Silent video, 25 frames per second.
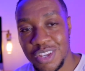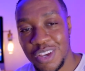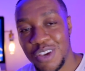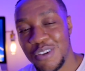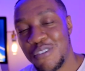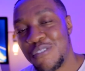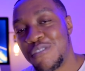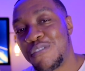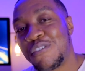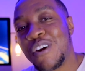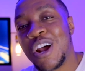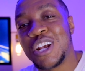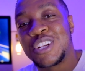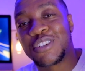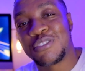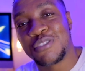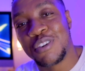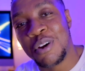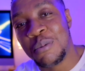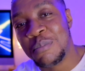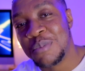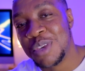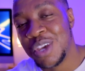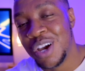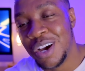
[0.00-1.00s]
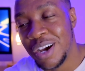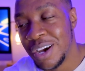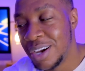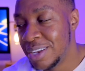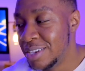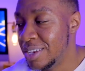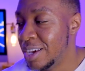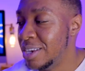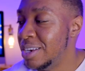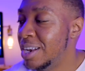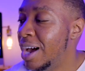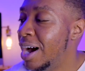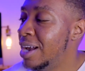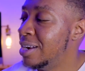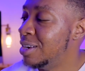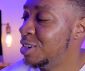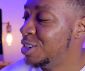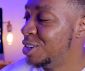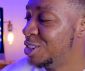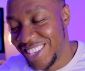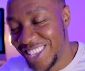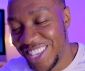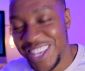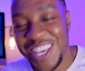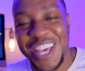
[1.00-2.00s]
Fresh from yard, you don't
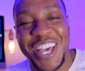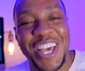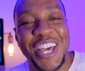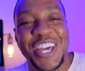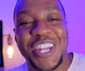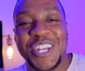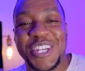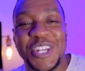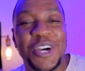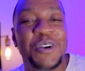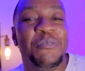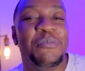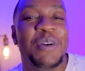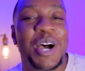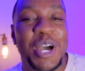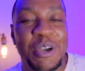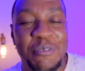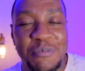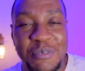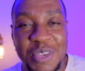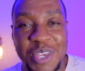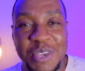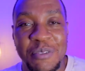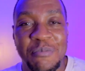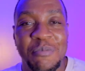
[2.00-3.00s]
know. Don't mind me.